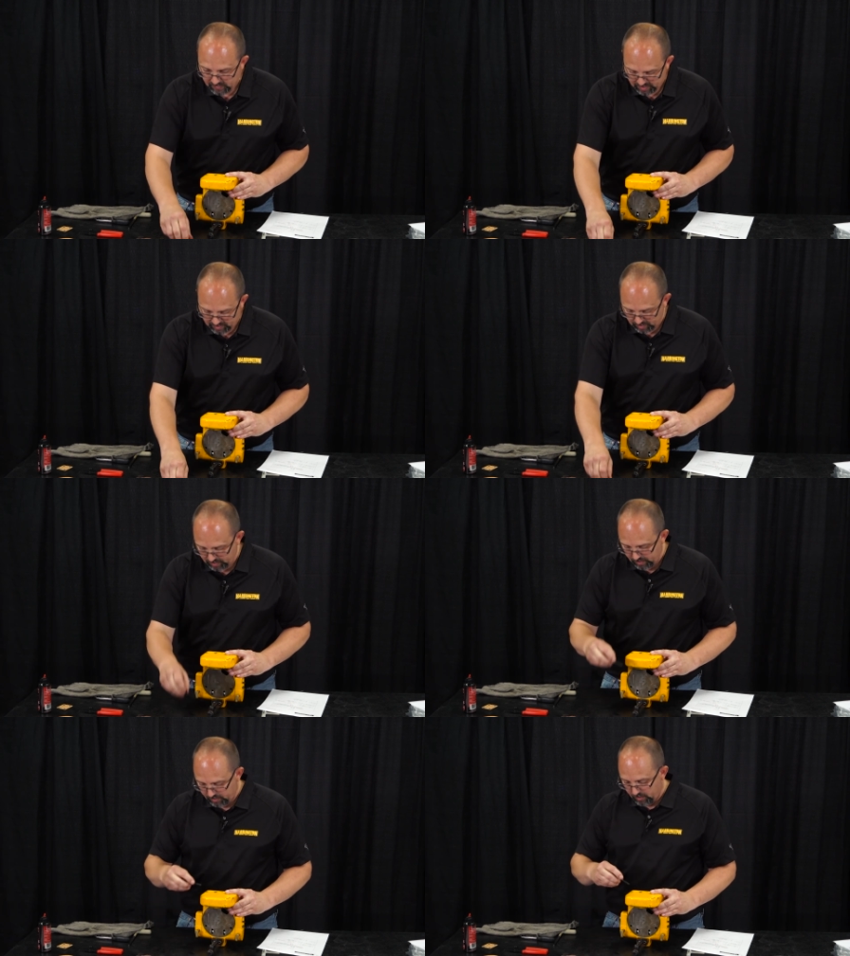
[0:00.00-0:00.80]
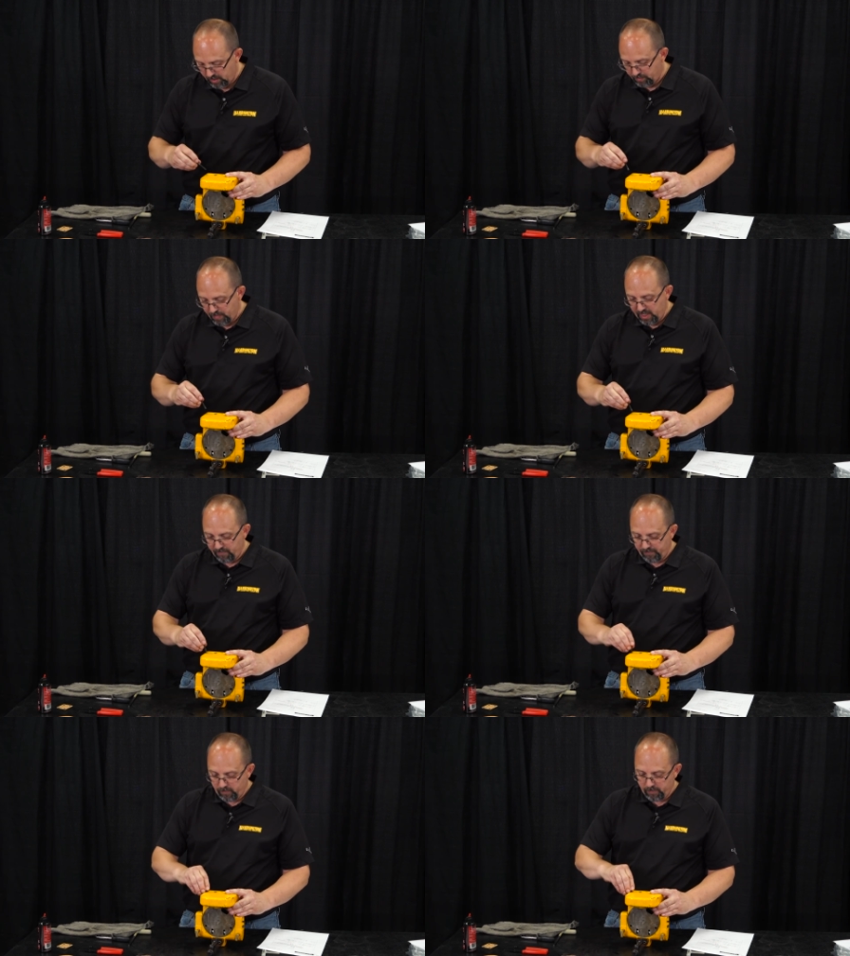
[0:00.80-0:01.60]
Set the exhaust
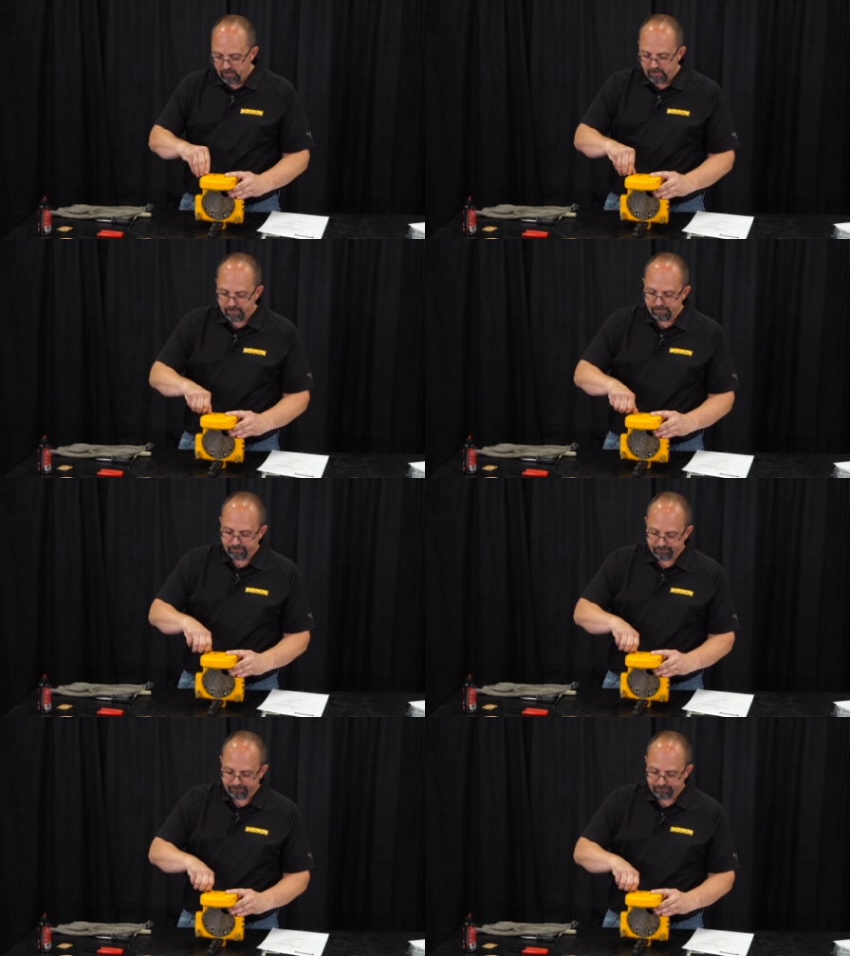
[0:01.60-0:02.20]
manifold on.